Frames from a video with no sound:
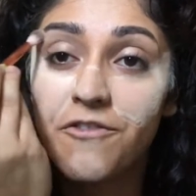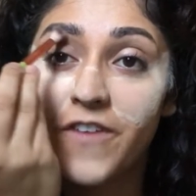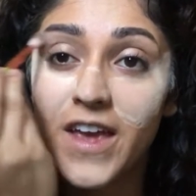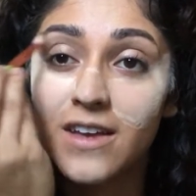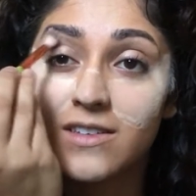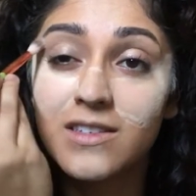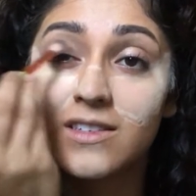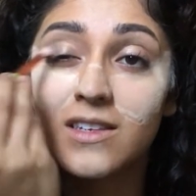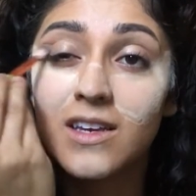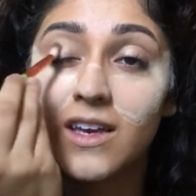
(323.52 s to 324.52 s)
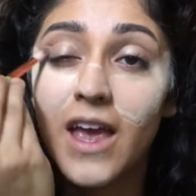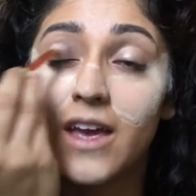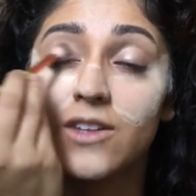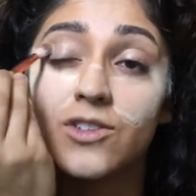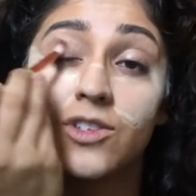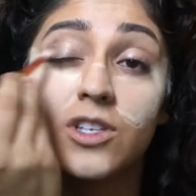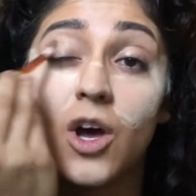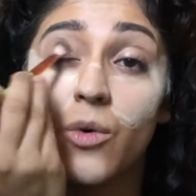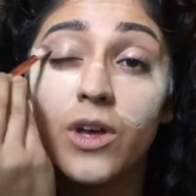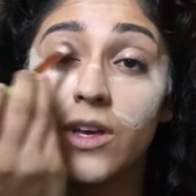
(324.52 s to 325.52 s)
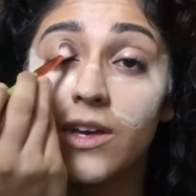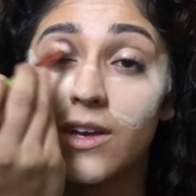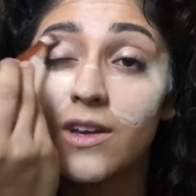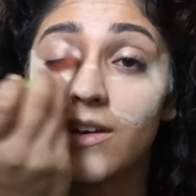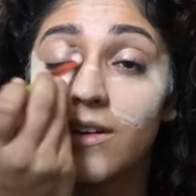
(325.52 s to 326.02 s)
Face, and So Good.